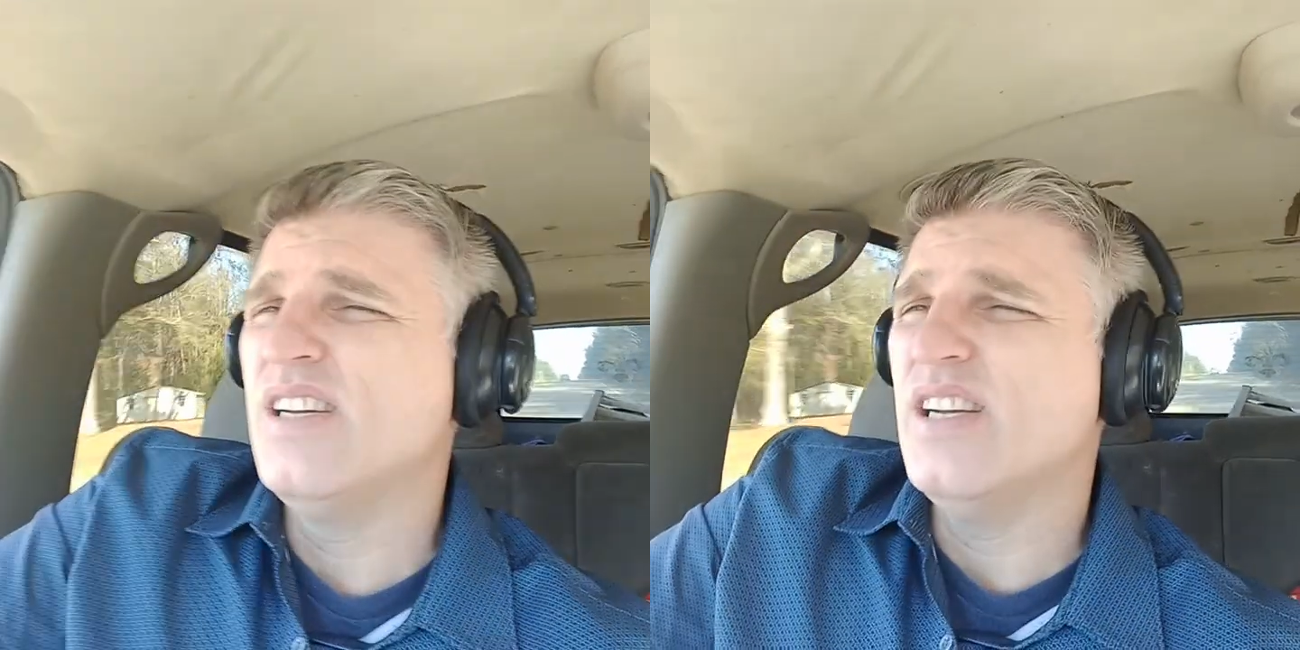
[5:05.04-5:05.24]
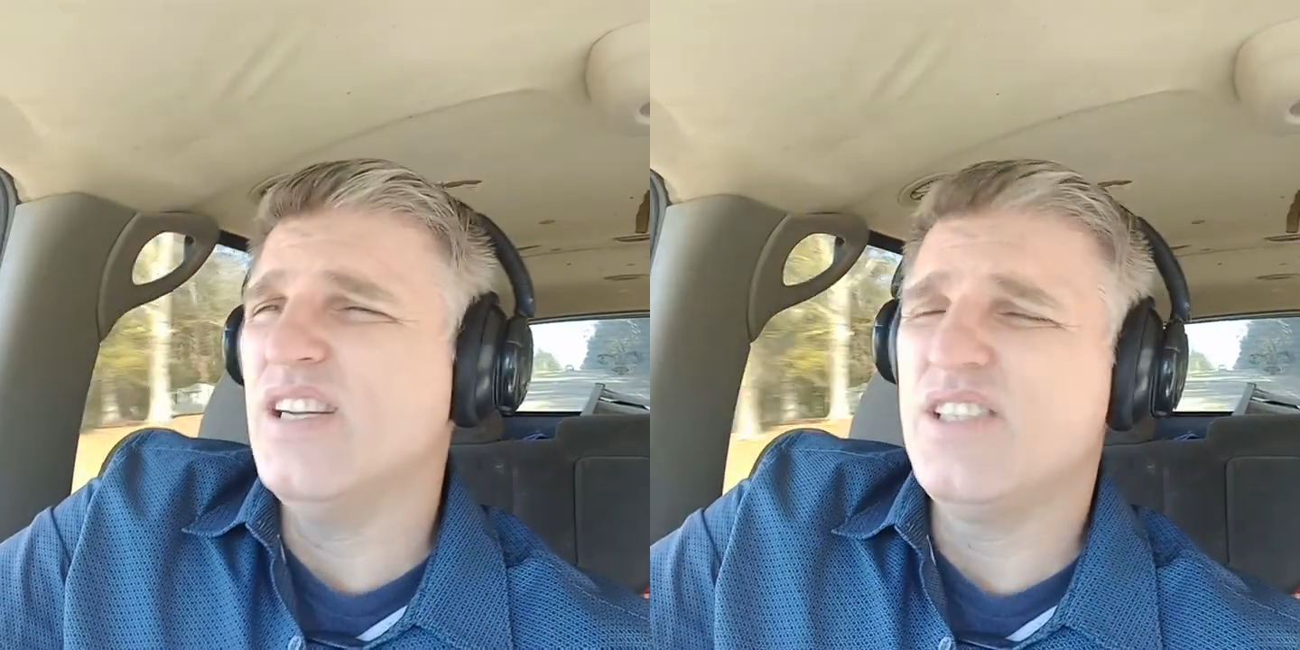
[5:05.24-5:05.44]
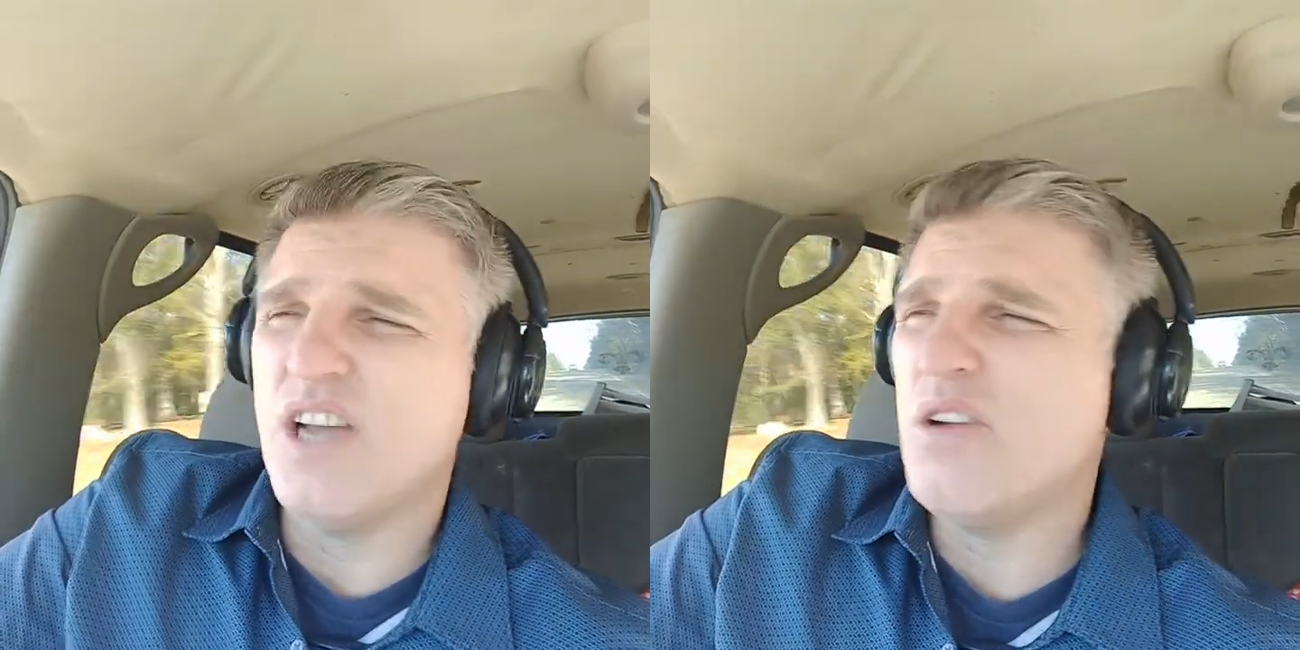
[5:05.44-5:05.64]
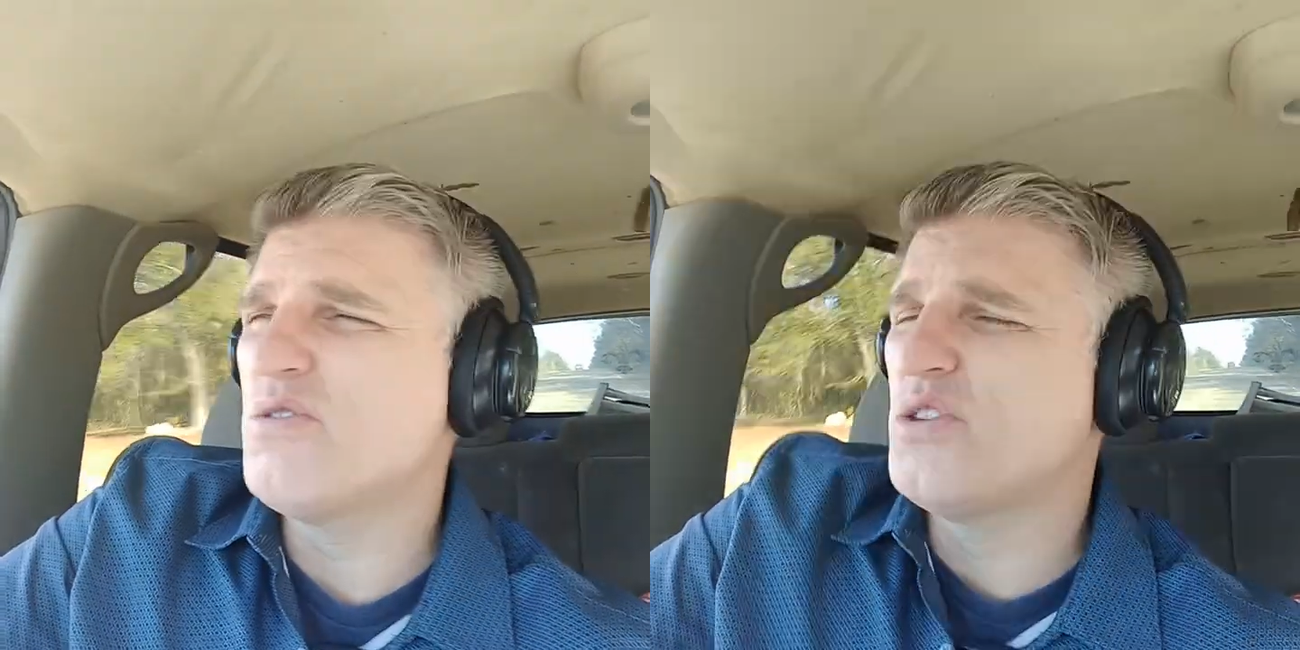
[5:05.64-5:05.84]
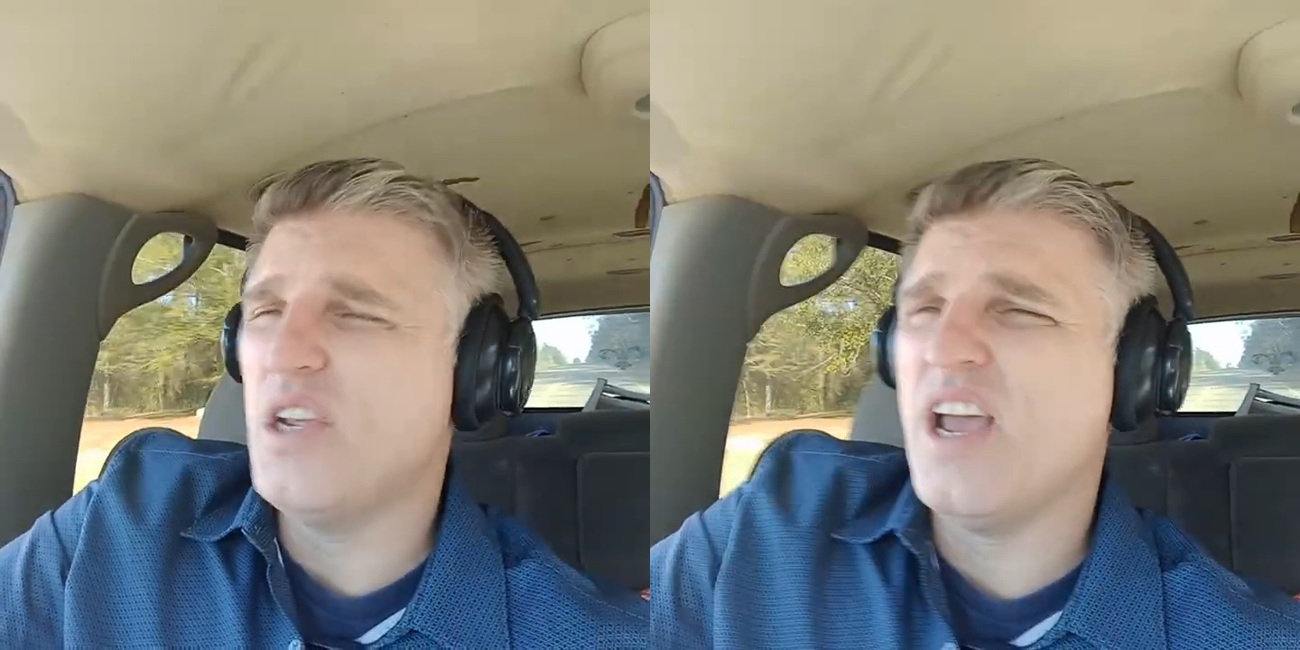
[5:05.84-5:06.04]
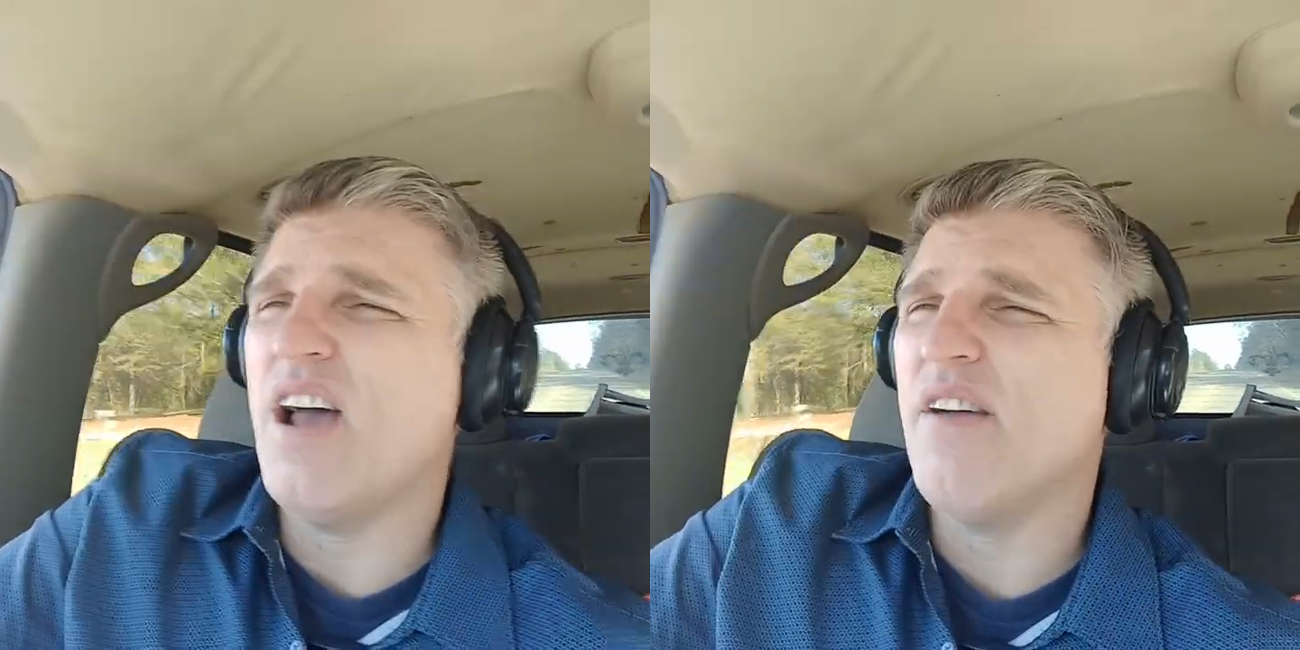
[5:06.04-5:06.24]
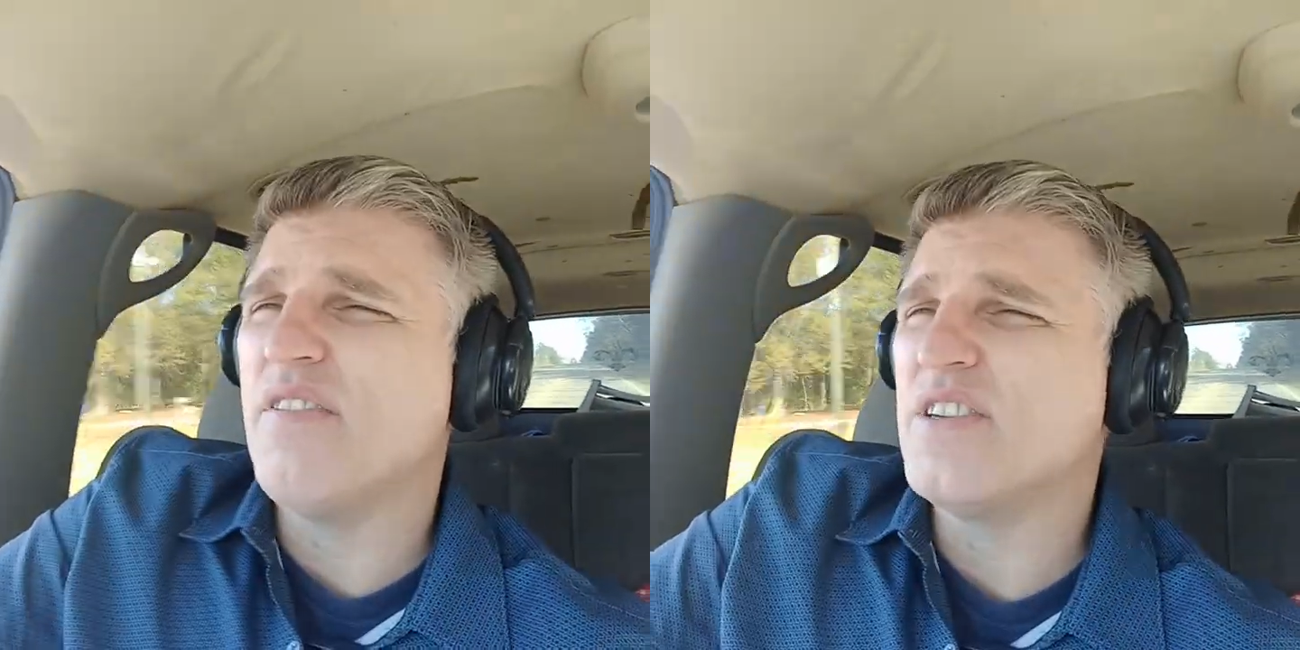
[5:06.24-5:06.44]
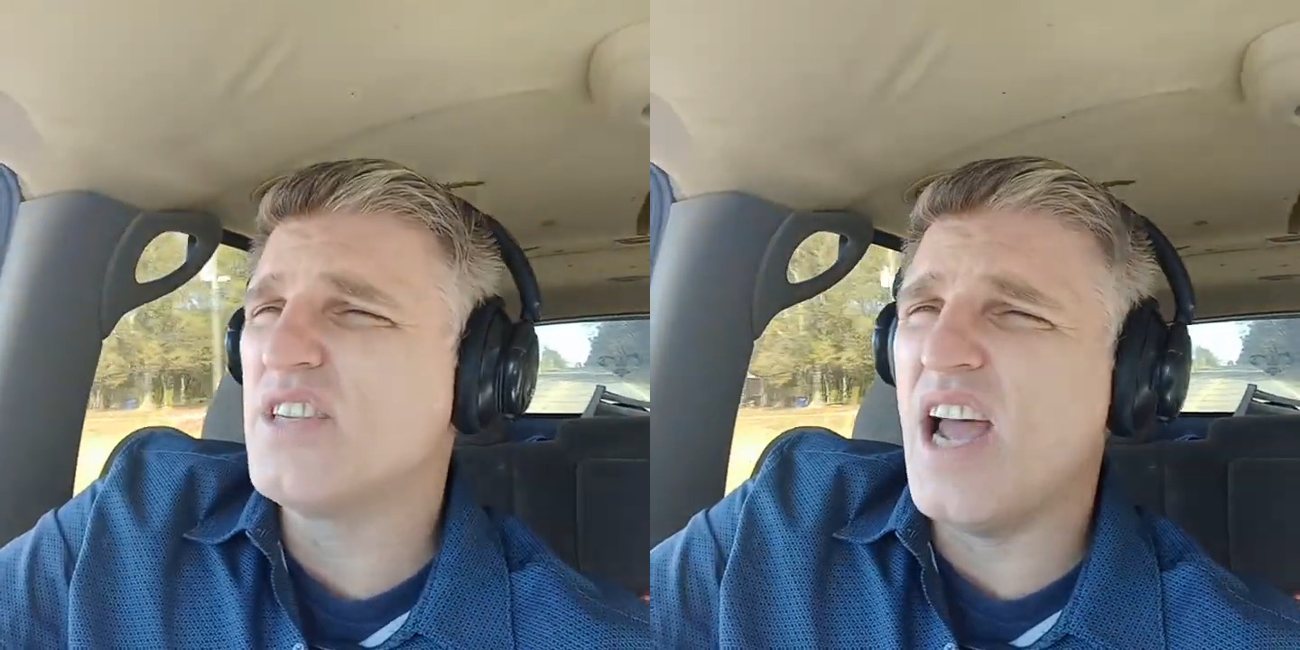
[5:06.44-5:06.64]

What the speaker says: and Doge GF has